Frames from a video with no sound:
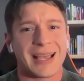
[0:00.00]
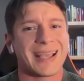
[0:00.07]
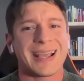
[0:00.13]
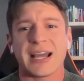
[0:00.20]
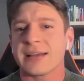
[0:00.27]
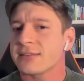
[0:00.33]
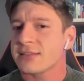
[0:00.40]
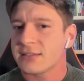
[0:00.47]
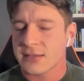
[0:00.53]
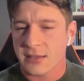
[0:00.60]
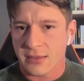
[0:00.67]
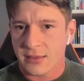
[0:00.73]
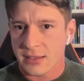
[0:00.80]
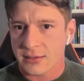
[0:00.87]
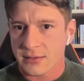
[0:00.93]
I can't see
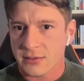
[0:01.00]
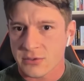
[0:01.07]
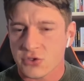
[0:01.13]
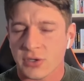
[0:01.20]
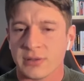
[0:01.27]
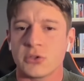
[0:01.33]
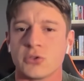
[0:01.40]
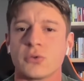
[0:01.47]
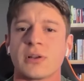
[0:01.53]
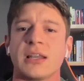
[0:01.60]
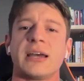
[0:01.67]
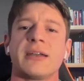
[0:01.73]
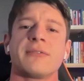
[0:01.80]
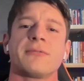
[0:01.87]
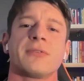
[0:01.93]
that. So I need to
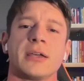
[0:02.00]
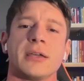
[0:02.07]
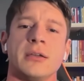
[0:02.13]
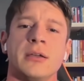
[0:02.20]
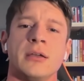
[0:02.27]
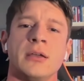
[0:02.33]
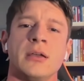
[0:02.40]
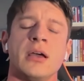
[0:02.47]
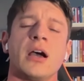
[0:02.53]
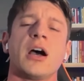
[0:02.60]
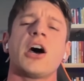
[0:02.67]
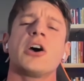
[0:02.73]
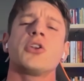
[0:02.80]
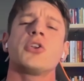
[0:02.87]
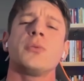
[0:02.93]
clarify.
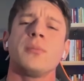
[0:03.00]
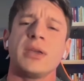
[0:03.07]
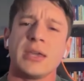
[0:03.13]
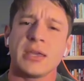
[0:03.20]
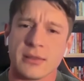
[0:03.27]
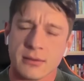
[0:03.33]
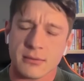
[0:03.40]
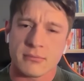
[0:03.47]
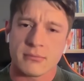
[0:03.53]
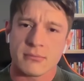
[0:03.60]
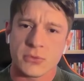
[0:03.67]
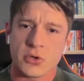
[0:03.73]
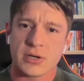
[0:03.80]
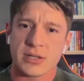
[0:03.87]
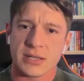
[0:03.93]
How do you mean
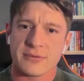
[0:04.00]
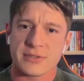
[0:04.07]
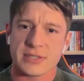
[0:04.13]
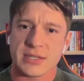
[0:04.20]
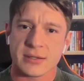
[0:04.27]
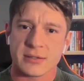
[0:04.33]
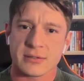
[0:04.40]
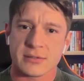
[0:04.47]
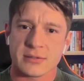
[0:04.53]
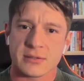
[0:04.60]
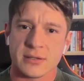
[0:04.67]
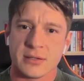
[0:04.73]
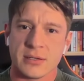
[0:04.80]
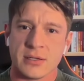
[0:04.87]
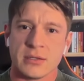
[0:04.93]
not enough sales?
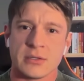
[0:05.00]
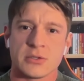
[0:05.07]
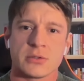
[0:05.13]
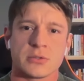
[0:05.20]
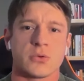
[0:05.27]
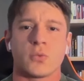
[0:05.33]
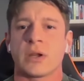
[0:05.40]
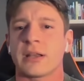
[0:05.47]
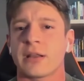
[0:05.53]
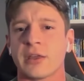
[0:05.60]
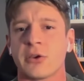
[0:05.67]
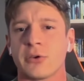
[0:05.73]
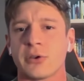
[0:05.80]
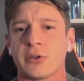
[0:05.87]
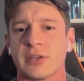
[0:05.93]
So what are they
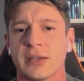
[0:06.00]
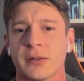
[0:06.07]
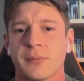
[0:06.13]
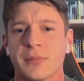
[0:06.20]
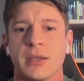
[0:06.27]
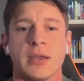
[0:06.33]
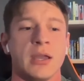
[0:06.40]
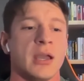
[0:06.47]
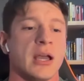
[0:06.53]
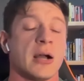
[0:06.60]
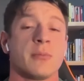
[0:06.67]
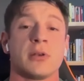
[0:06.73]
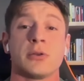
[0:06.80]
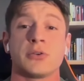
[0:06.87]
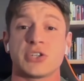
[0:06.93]
going to tell me?
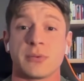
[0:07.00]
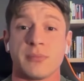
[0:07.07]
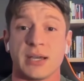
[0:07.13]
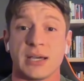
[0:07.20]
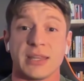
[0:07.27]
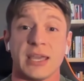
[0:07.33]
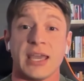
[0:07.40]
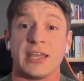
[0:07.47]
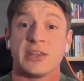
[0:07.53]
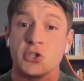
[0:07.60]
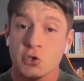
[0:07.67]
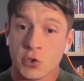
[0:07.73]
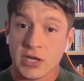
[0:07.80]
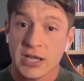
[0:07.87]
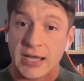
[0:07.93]
I'm losing money. And
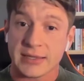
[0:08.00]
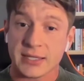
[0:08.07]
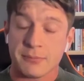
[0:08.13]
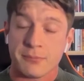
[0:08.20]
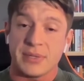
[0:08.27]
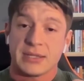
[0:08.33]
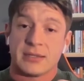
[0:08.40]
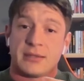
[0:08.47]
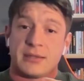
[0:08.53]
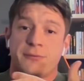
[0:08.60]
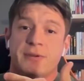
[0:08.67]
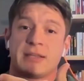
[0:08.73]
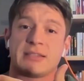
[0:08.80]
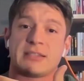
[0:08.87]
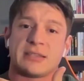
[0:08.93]
you got a bit
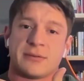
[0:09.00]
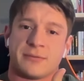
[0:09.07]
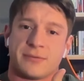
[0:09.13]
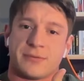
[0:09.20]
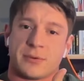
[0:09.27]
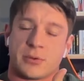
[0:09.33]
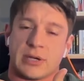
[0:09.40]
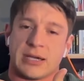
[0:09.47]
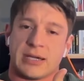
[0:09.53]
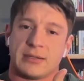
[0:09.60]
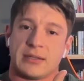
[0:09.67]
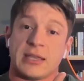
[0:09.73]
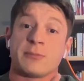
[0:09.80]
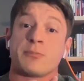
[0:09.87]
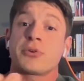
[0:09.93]
defensive, right?
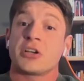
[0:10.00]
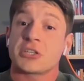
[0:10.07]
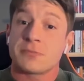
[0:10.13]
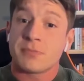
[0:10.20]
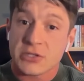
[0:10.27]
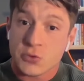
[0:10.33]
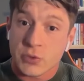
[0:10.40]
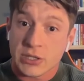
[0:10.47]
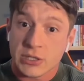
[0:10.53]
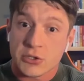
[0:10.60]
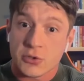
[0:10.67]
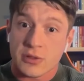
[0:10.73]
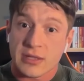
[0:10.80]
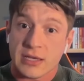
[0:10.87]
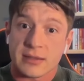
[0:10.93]
And prospects will
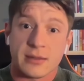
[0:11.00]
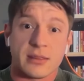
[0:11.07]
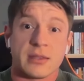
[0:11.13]
do that.